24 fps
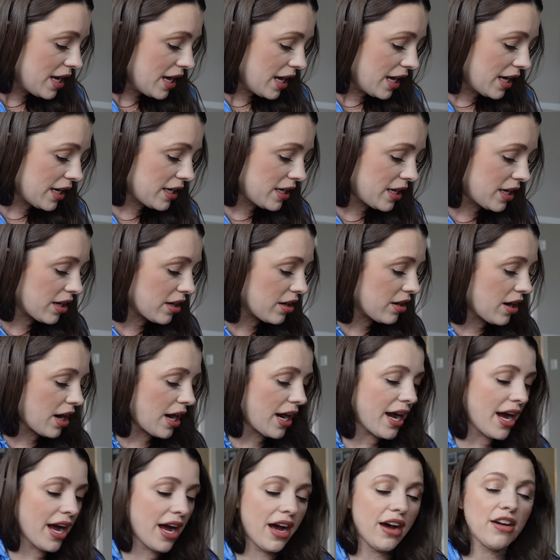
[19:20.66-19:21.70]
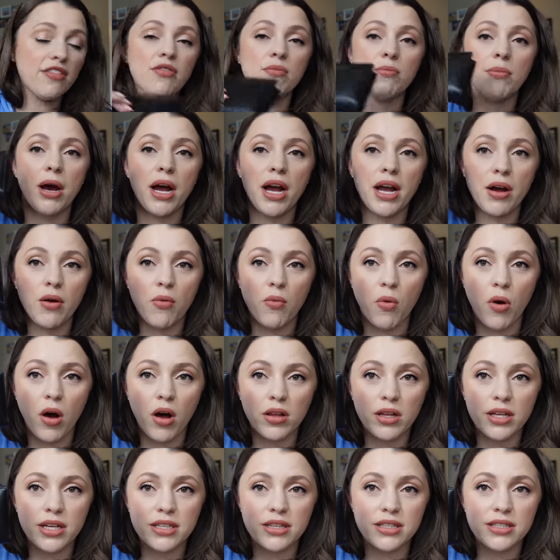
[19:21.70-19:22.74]
In here, I have my
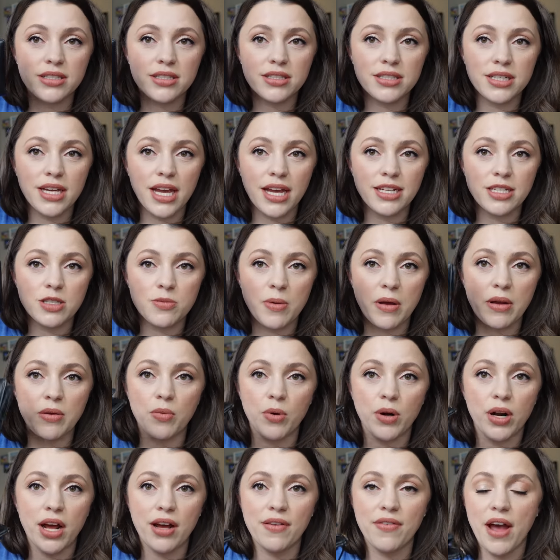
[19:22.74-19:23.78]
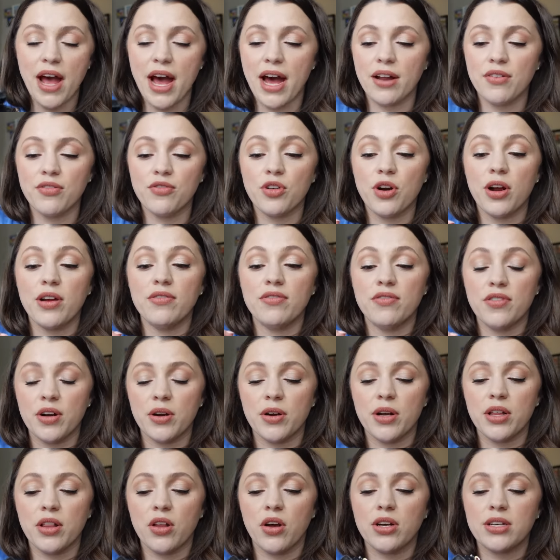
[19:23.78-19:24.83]
wallet. This is a Kate Spade one I've had for a
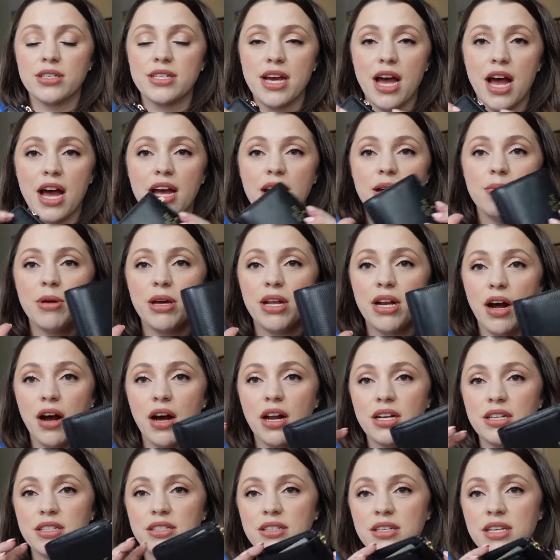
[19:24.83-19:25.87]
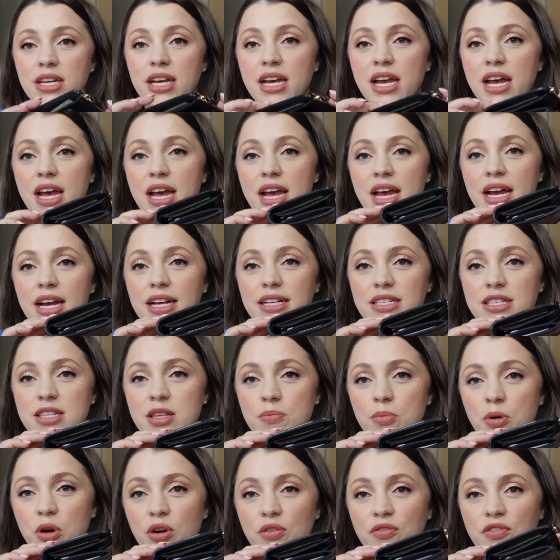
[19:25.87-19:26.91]
very long time. And honestly, it's
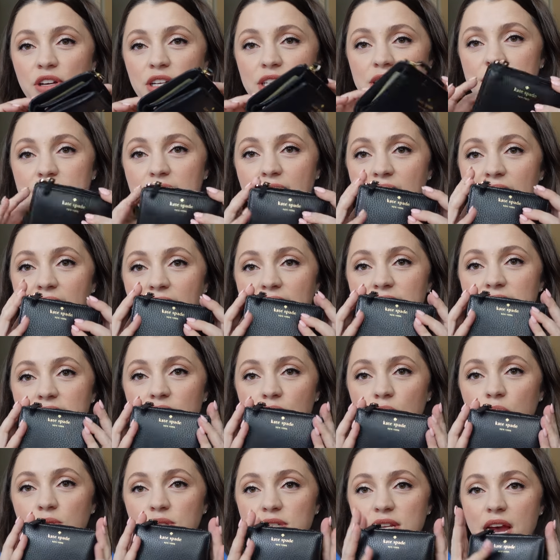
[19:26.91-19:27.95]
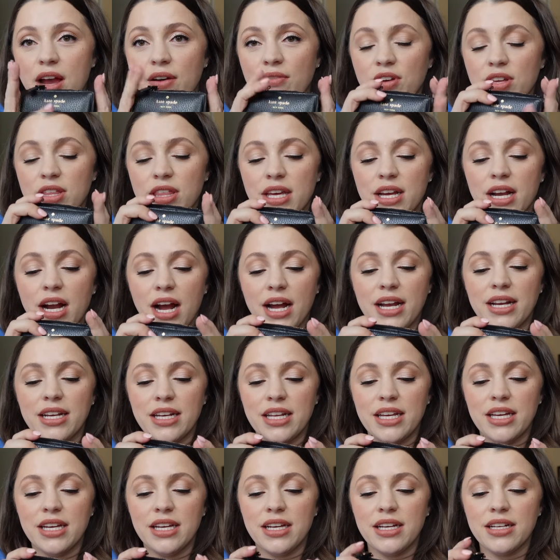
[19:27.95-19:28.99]
the perfect size. It holds everything I
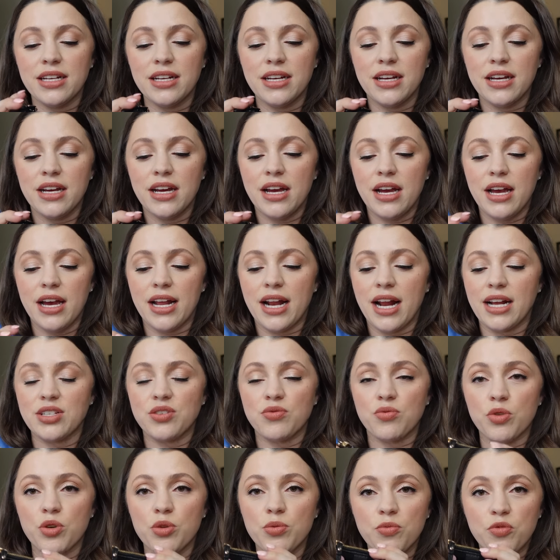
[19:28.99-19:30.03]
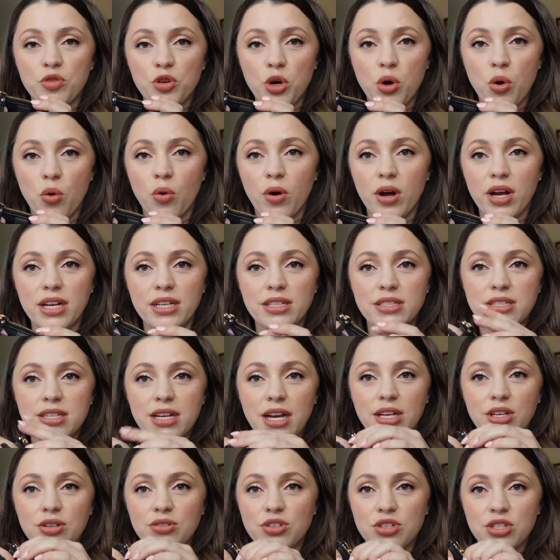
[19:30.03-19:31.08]
need. It has room for coins.
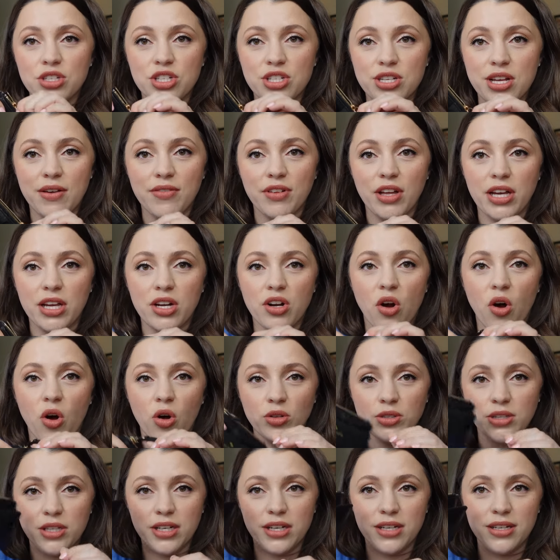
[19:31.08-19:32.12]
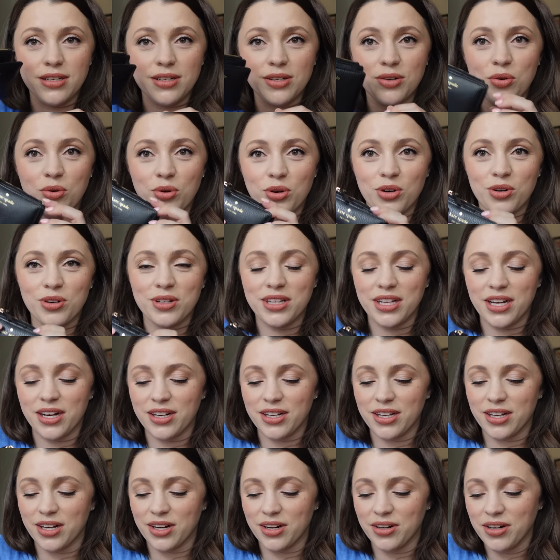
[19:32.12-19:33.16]
I usually just have like an Aldi quarter in there,
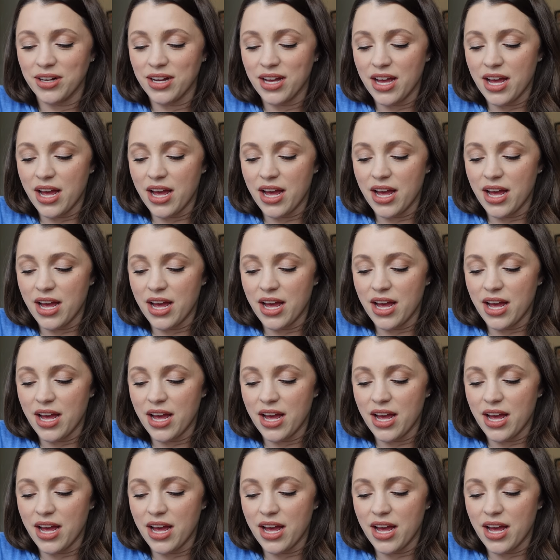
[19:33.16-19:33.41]
you know,